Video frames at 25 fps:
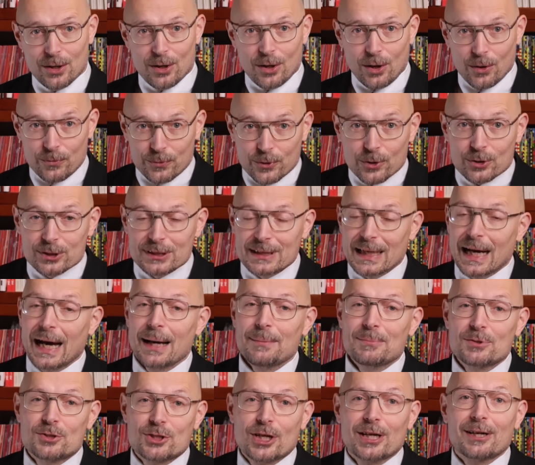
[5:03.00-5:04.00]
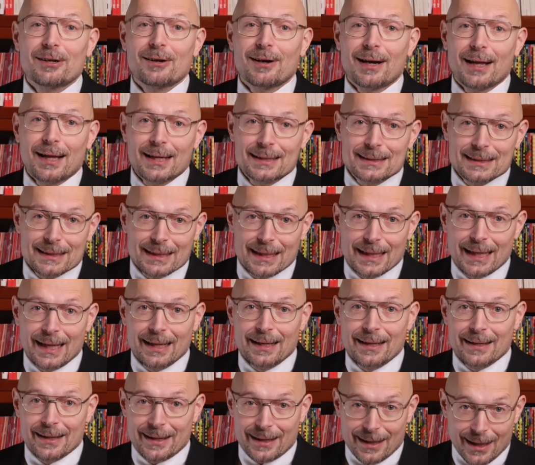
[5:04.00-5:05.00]
Of course, I'm generalizing,
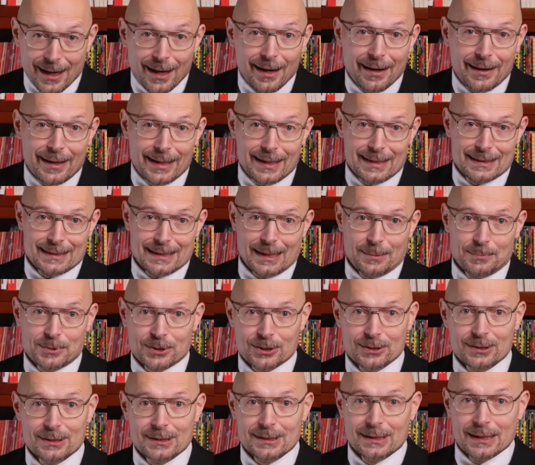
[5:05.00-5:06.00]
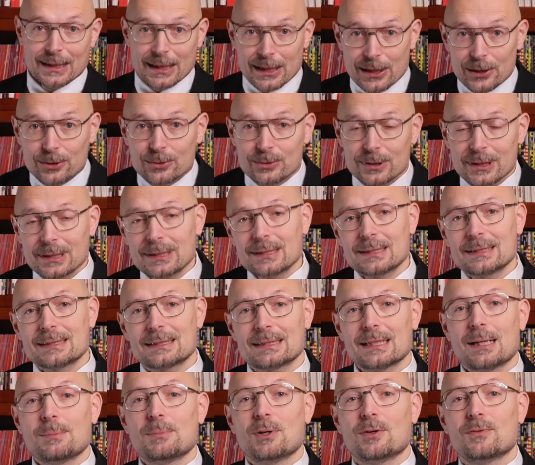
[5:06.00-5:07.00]
and there are exceptions, including
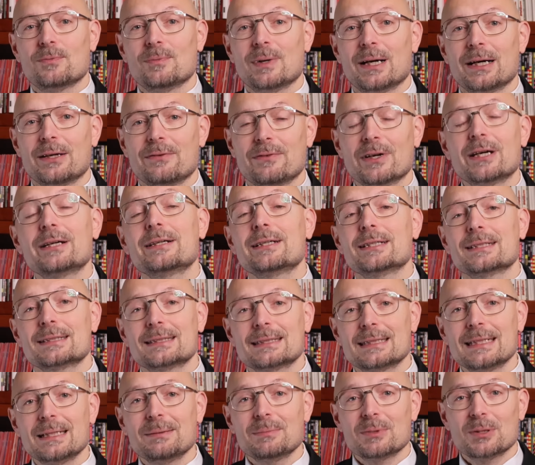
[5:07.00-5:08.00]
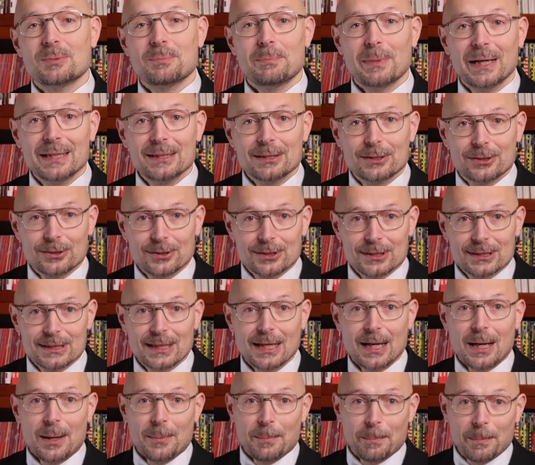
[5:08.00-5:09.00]
some of my very esteemed mentors.
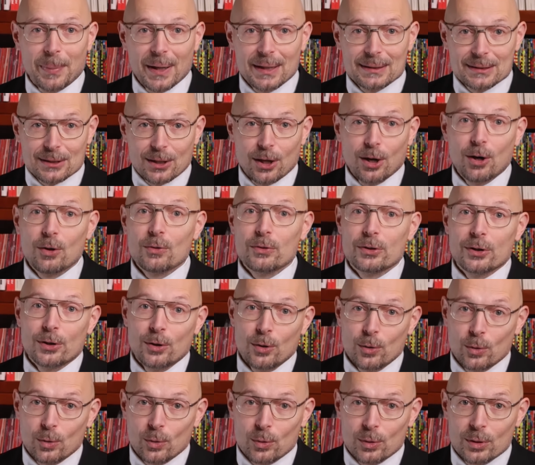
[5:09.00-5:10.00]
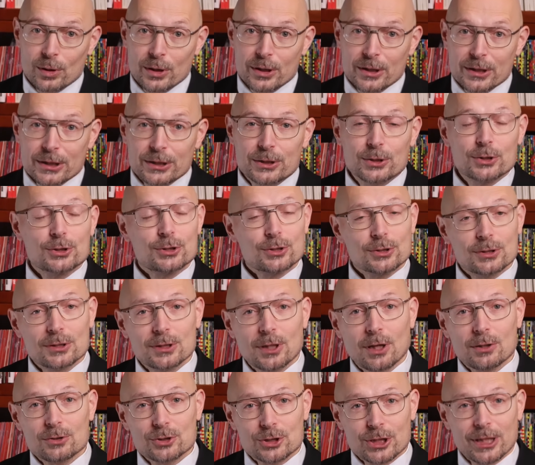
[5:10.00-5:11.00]
But on the whole, you should
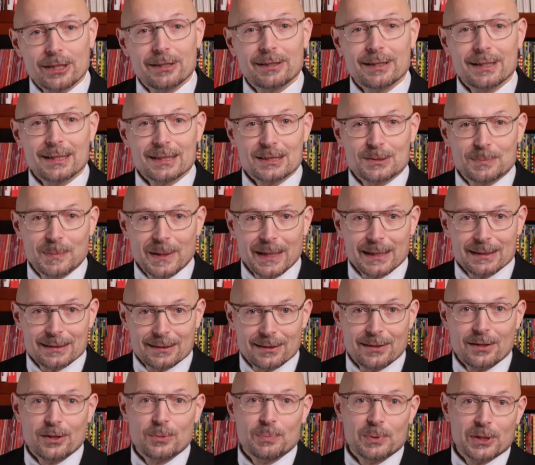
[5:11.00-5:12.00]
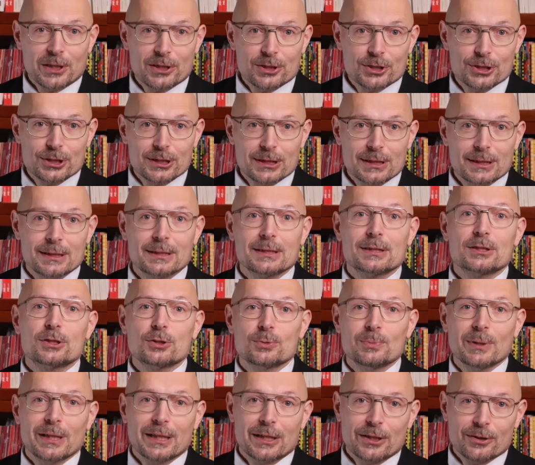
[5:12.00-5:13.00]
not generally expect the PhD to
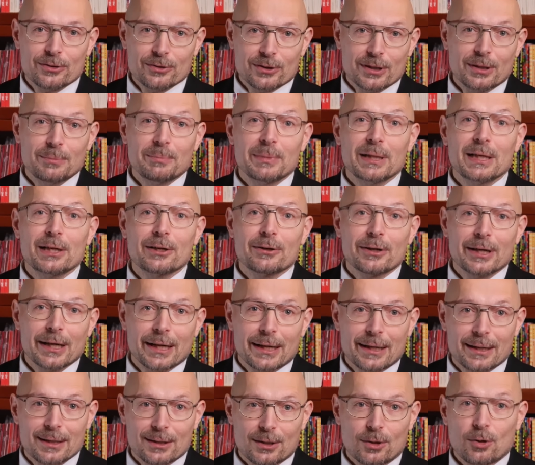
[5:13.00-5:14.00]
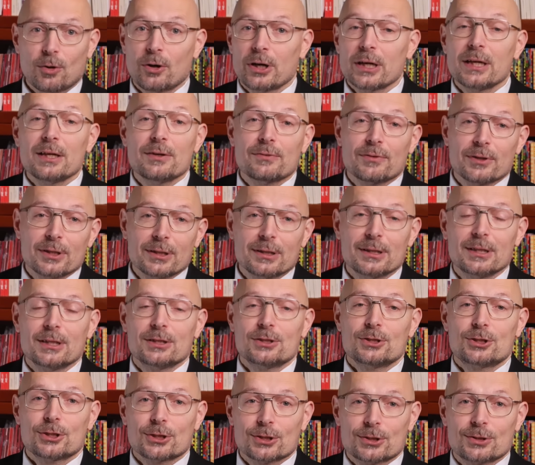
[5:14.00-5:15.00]
make you a millionaire, or even
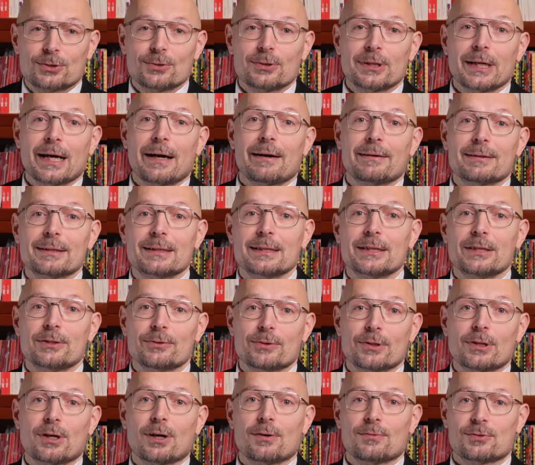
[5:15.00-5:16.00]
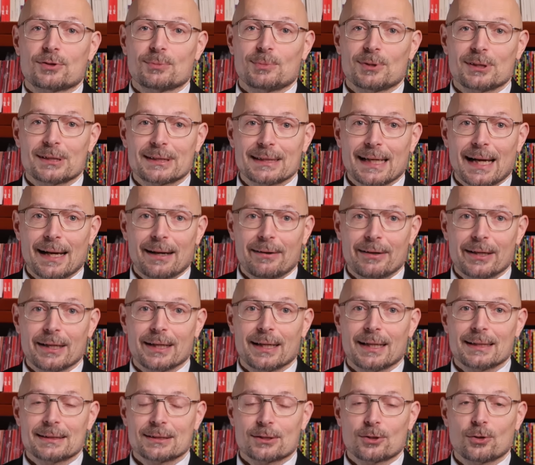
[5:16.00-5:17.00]
just to guarantee you a comfortable salary
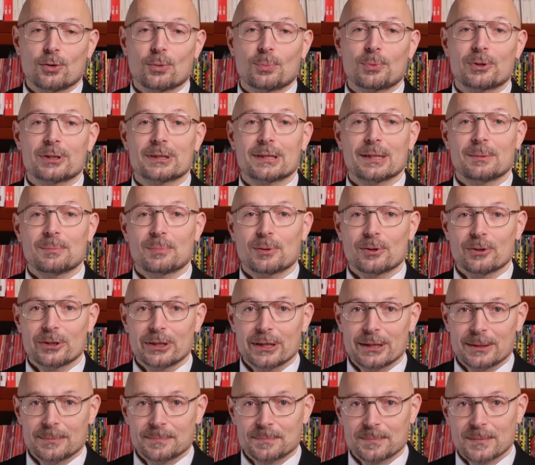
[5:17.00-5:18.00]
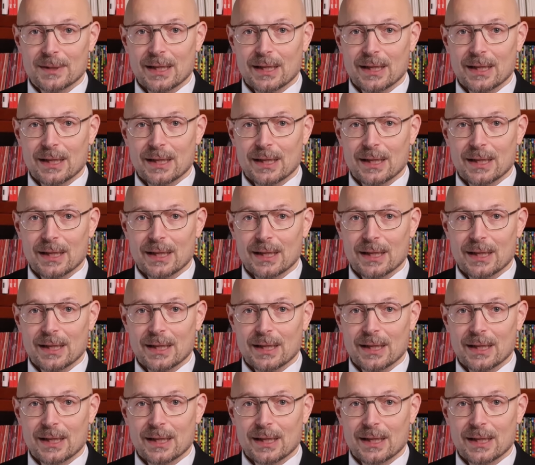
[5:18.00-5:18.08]
as a corporate employee.